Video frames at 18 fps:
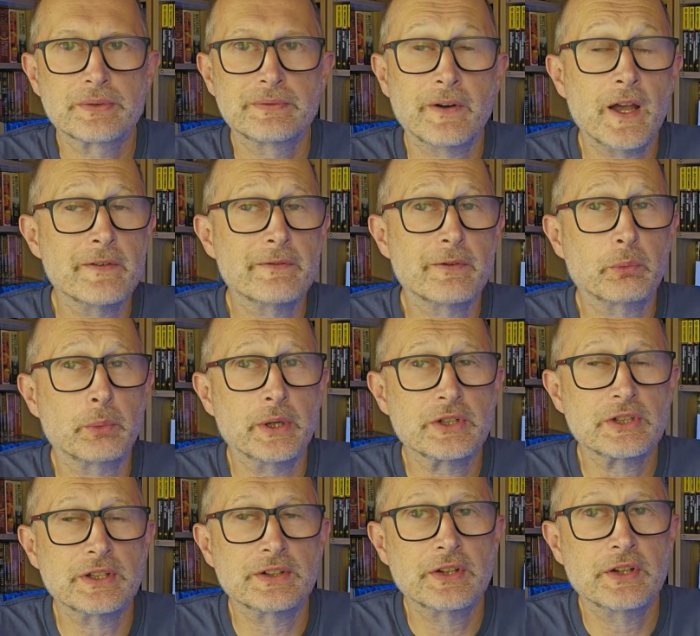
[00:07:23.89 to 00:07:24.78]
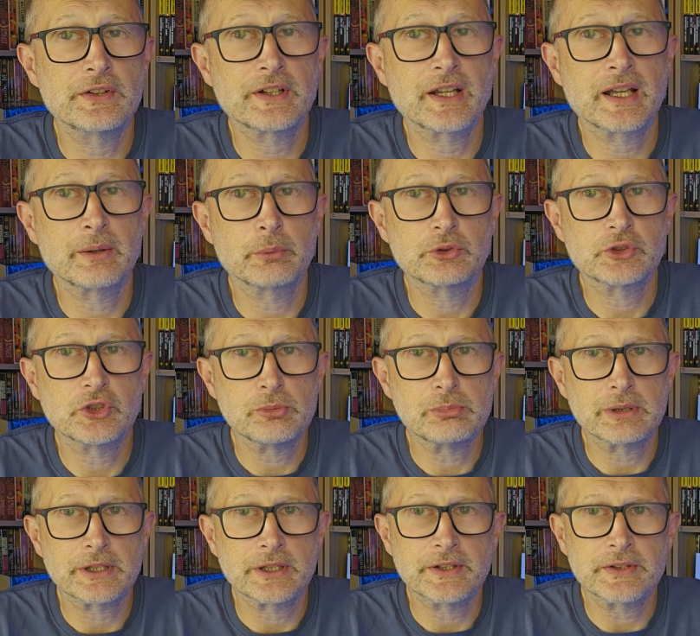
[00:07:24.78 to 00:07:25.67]
5 of which it turned out were
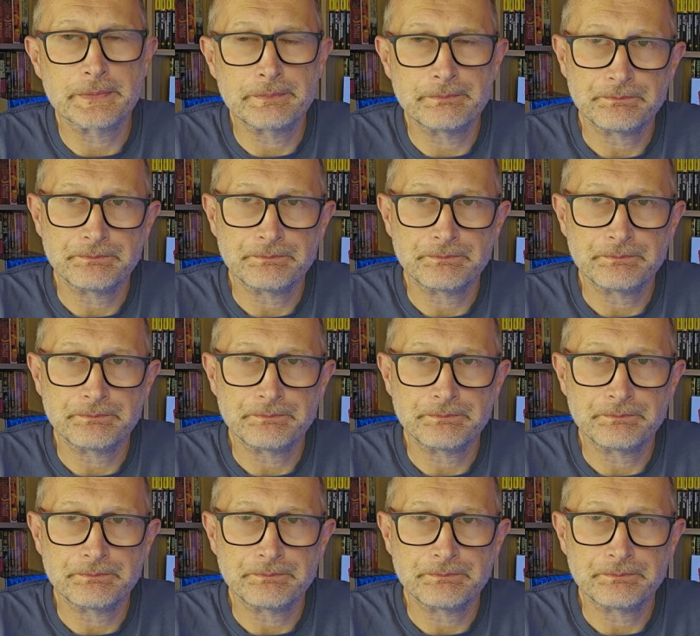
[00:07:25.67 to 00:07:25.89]
duplicates.